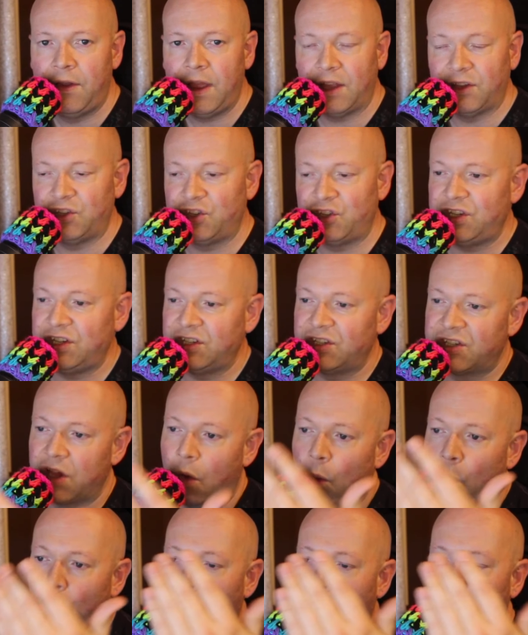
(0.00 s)
and she's a
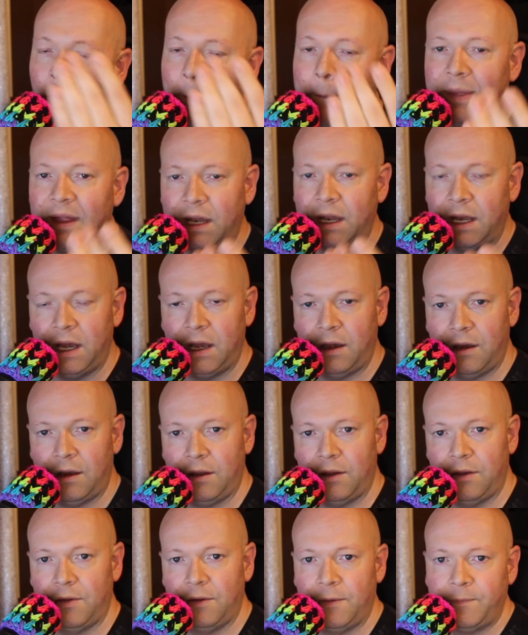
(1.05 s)
woman
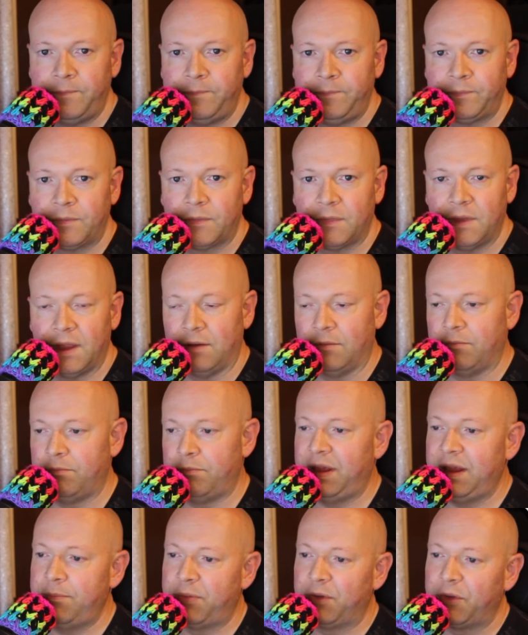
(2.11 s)
and
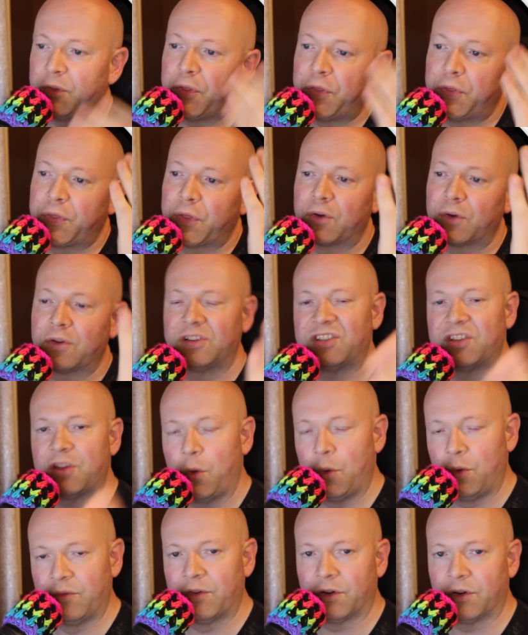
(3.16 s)
people thirst
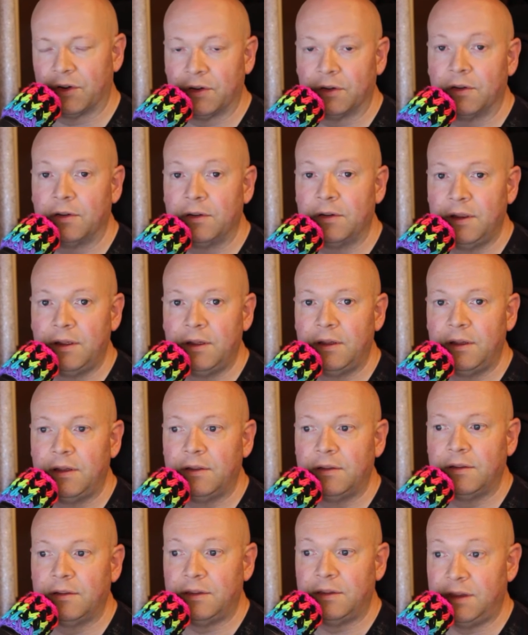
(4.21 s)
over her
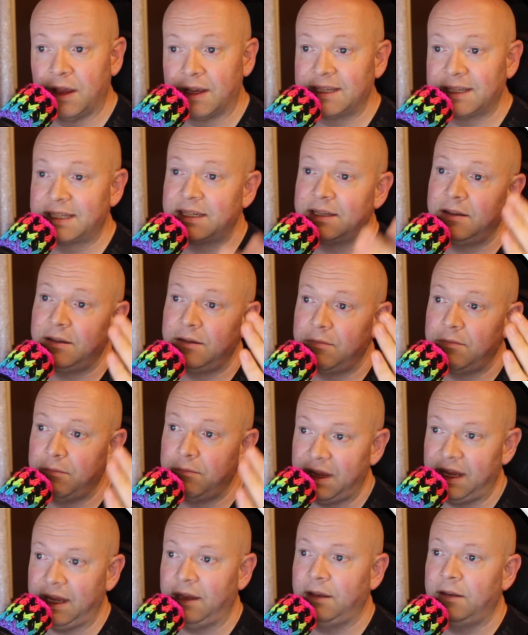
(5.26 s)
doesn't
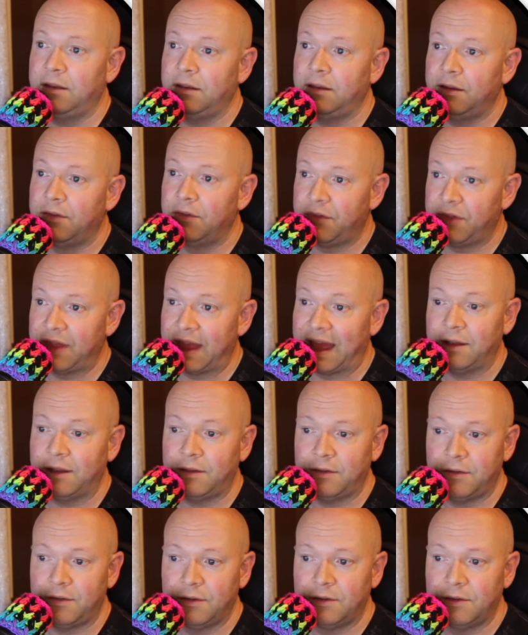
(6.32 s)
mean that
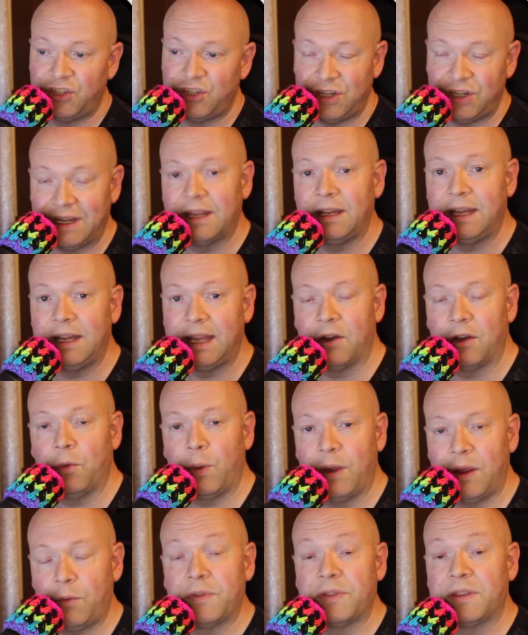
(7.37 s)
she can get
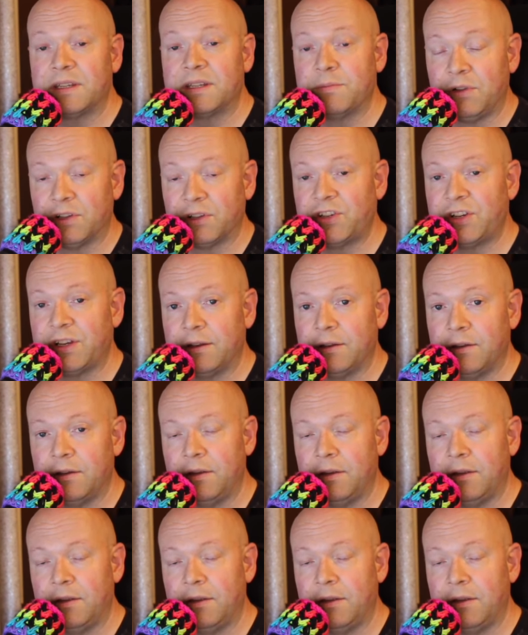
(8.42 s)
away with this bullshit